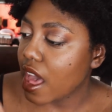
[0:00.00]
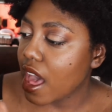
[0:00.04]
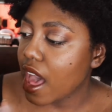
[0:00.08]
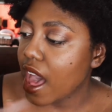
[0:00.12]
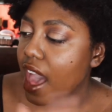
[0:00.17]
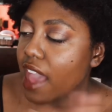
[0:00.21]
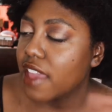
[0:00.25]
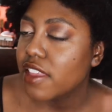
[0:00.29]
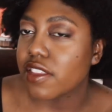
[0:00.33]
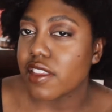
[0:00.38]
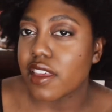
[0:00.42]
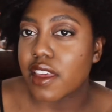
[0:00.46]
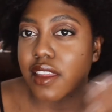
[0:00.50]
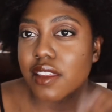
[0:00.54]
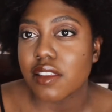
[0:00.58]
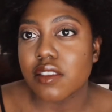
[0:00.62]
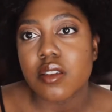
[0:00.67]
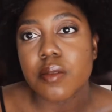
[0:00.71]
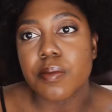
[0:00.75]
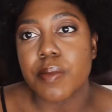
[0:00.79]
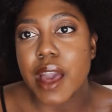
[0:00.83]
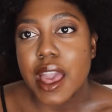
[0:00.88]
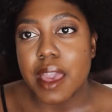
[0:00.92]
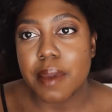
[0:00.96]
I tend
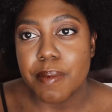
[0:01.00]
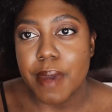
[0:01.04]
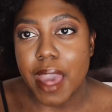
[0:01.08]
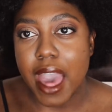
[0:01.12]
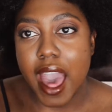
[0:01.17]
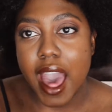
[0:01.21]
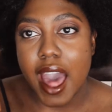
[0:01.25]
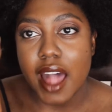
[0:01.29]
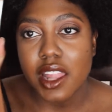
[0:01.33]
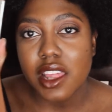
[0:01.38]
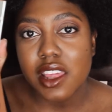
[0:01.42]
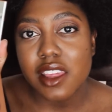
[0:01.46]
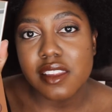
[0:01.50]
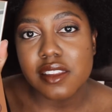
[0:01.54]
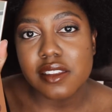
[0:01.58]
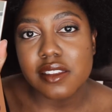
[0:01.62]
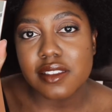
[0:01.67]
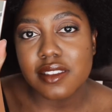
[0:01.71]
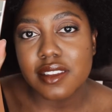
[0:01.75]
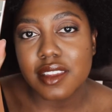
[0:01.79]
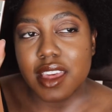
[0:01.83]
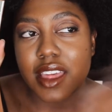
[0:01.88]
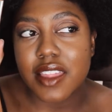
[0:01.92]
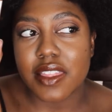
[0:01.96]
to buy
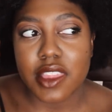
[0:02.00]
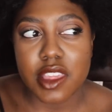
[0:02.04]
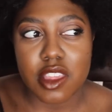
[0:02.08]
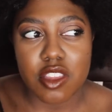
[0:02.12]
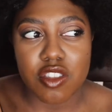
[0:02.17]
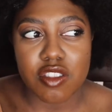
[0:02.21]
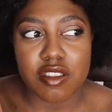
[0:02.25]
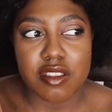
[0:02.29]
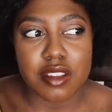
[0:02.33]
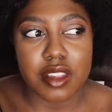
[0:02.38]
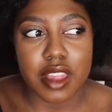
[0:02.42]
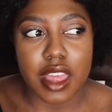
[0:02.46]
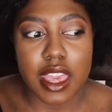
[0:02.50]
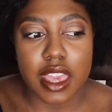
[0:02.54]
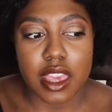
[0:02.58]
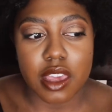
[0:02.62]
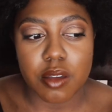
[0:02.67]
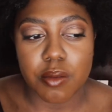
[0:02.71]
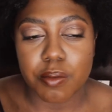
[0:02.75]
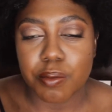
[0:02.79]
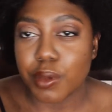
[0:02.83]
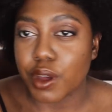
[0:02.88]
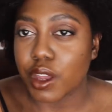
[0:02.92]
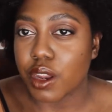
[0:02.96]
palettes and then just
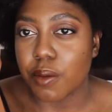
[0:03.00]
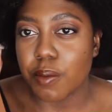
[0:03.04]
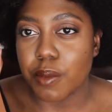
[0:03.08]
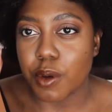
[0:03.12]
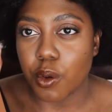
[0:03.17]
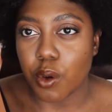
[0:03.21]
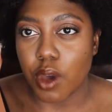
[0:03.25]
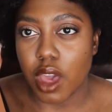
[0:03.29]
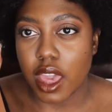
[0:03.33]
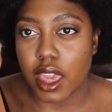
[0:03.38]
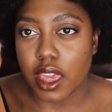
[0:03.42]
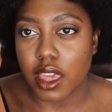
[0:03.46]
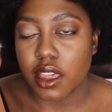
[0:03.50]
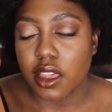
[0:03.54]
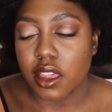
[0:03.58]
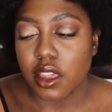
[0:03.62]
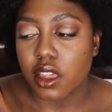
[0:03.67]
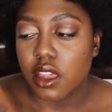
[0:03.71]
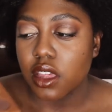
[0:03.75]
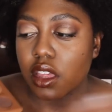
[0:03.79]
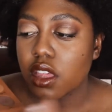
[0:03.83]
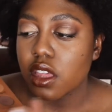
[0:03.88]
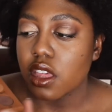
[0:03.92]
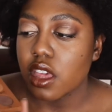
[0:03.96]
like put them away,
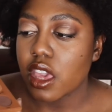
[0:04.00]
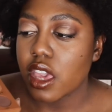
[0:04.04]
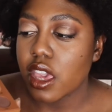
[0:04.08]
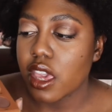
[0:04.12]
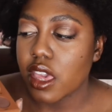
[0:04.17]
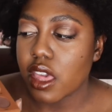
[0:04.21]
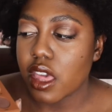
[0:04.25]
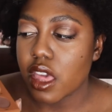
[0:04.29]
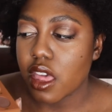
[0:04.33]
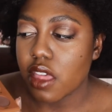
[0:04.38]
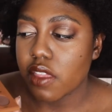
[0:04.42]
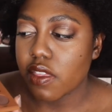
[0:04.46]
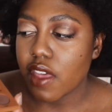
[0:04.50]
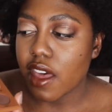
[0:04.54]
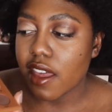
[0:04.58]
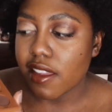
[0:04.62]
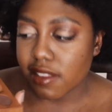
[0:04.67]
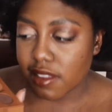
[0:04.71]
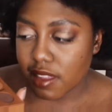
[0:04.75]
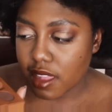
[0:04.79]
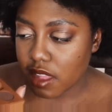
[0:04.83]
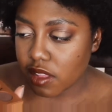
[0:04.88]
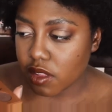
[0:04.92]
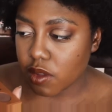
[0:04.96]
and
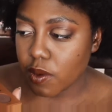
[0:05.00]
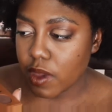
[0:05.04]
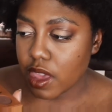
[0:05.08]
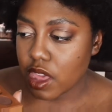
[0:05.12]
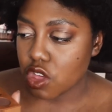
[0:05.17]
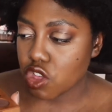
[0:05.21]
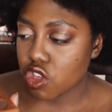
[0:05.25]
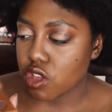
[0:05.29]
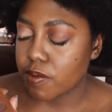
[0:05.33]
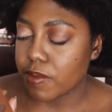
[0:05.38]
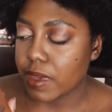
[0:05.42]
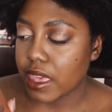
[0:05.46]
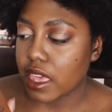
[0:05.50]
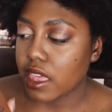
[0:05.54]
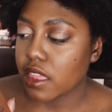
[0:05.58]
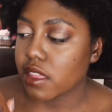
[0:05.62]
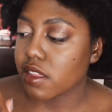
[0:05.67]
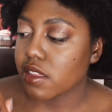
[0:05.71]
that's not the way it should be.